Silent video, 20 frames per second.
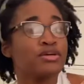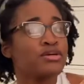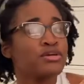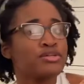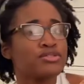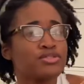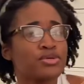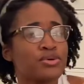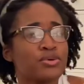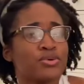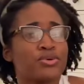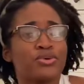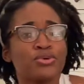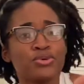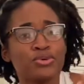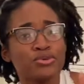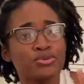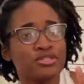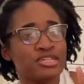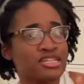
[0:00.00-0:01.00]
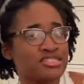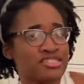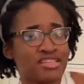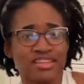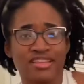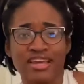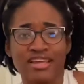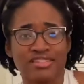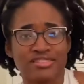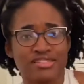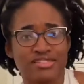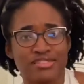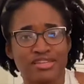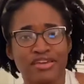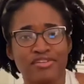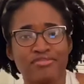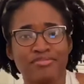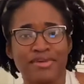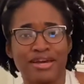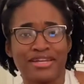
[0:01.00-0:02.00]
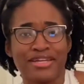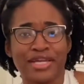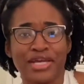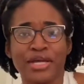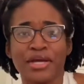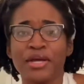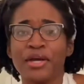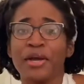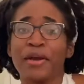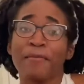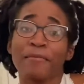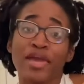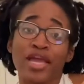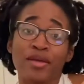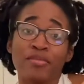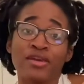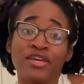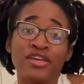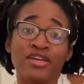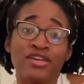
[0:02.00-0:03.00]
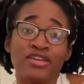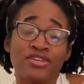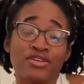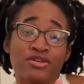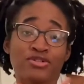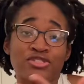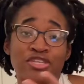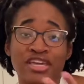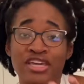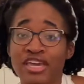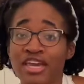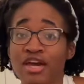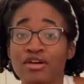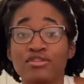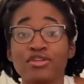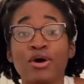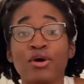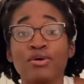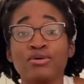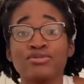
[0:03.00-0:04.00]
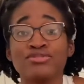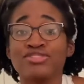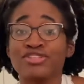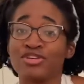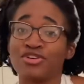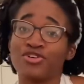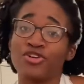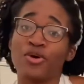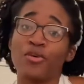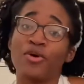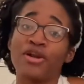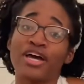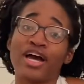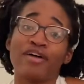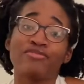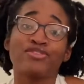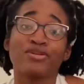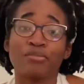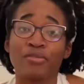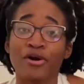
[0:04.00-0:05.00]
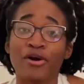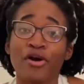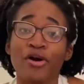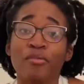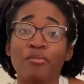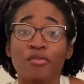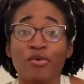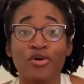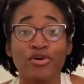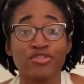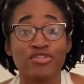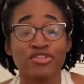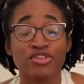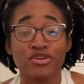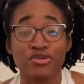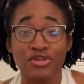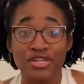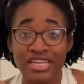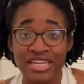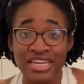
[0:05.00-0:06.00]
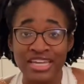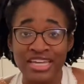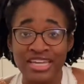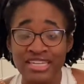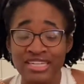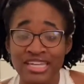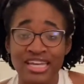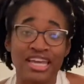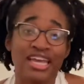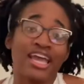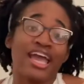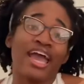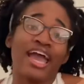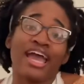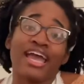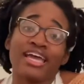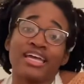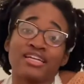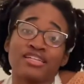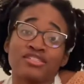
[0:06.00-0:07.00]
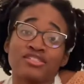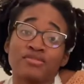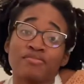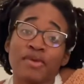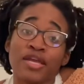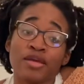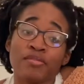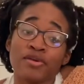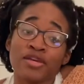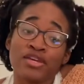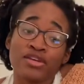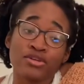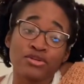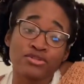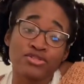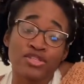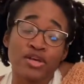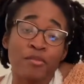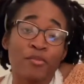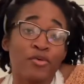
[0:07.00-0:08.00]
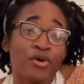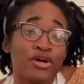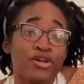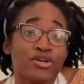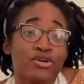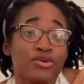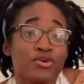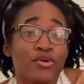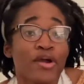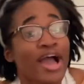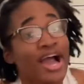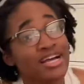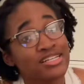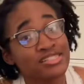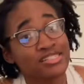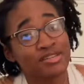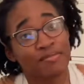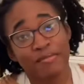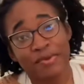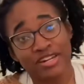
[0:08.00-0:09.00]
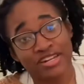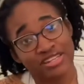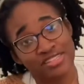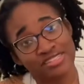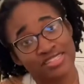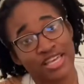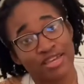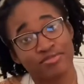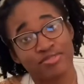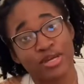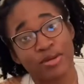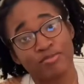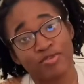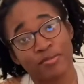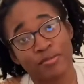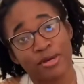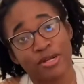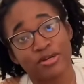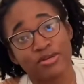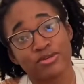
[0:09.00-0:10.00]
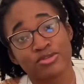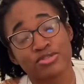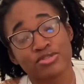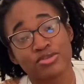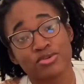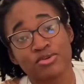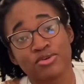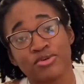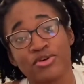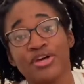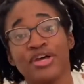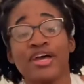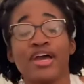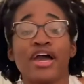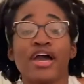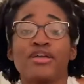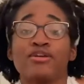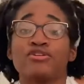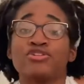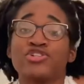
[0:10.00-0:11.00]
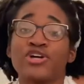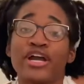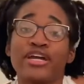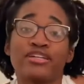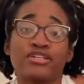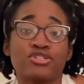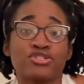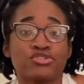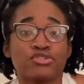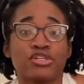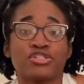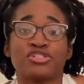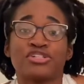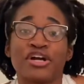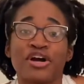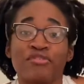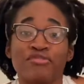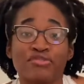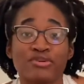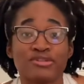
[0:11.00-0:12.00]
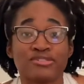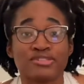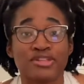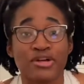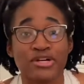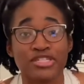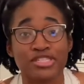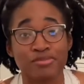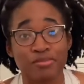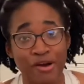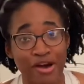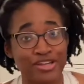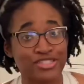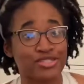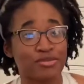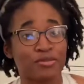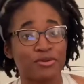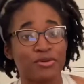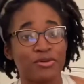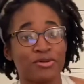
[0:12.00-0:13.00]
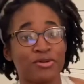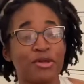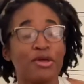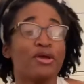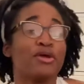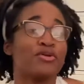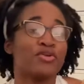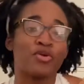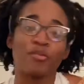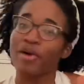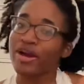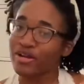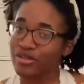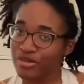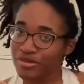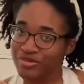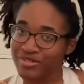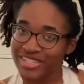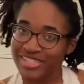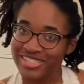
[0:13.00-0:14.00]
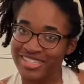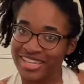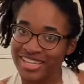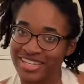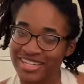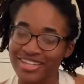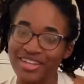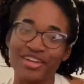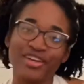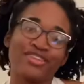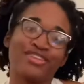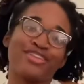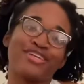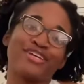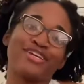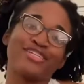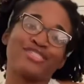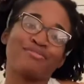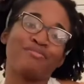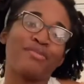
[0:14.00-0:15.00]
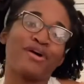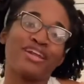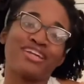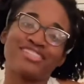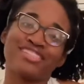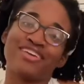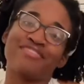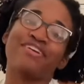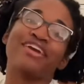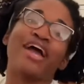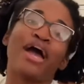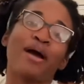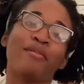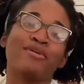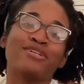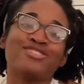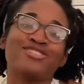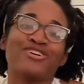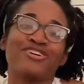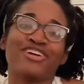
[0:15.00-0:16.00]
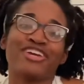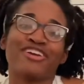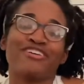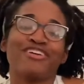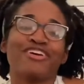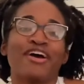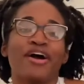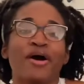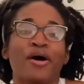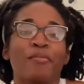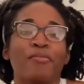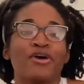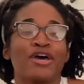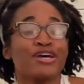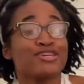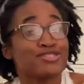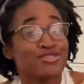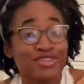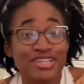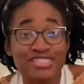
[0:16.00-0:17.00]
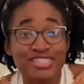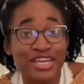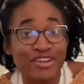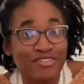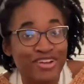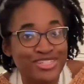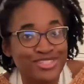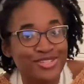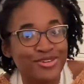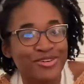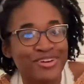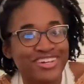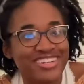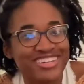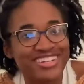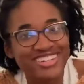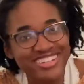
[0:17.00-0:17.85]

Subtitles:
So who doesn't like to save money? Maybe you're taking out loans and you don't want to have to borrow more than you need. And maybe you're someone who has some money saved up for medical school and you're trying to stretch it out for as long as possible. No matter the reason, these money saving habits are here to help. So let's get right to it.